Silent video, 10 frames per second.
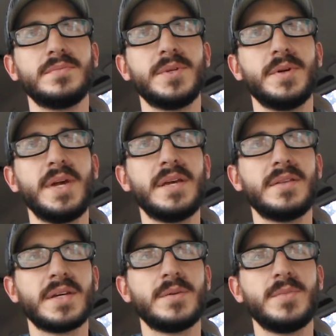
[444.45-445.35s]
you know, hey,
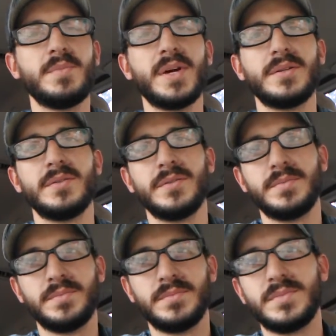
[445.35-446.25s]
that could be better, or
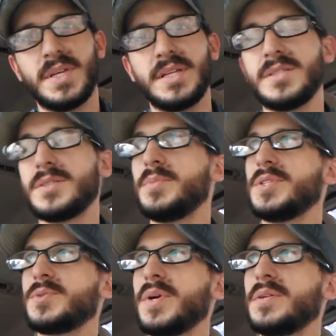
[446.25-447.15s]
that needs to be
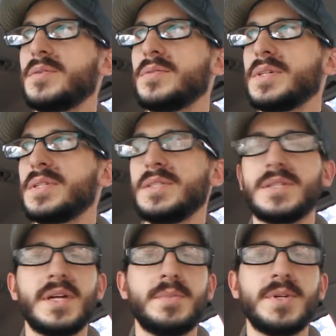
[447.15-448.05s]
straighter, or that needs
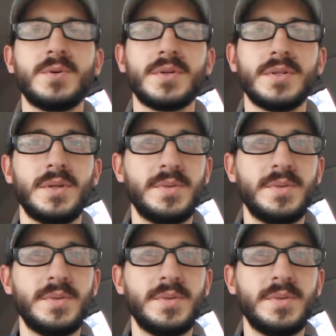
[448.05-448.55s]
to not be crooked.